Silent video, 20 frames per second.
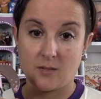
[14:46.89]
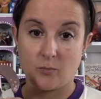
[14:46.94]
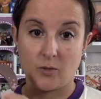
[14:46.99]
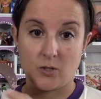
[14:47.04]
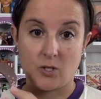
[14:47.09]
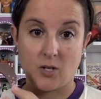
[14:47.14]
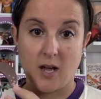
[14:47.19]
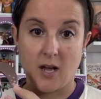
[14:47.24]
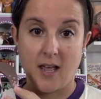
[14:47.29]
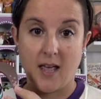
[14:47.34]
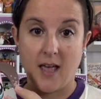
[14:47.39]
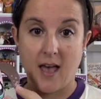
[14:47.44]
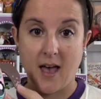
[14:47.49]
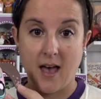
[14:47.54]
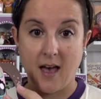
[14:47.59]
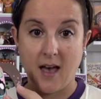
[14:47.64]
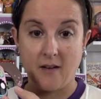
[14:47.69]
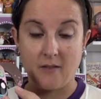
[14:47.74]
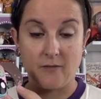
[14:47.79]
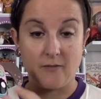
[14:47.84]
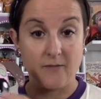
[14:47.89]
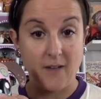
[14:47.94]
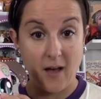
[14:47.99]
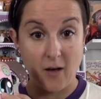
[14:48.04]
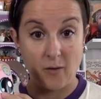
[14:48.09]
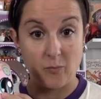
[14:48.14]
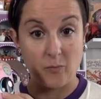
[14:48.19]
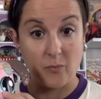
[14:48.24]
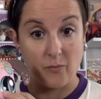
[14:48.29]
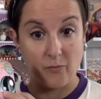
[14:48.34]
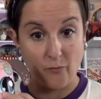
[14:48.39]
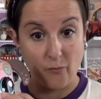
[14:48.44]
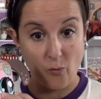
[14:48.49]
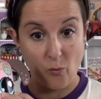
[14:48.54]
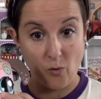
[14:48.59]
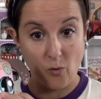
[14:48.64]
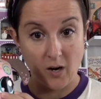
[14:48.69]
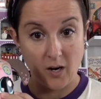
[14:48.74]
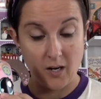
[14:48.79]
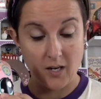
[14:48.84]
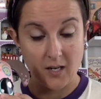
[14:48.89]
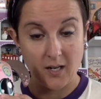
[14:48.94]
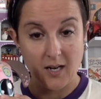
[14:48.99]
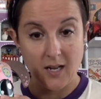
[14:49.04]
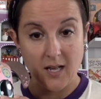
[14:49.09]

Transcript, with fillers: which I have found before.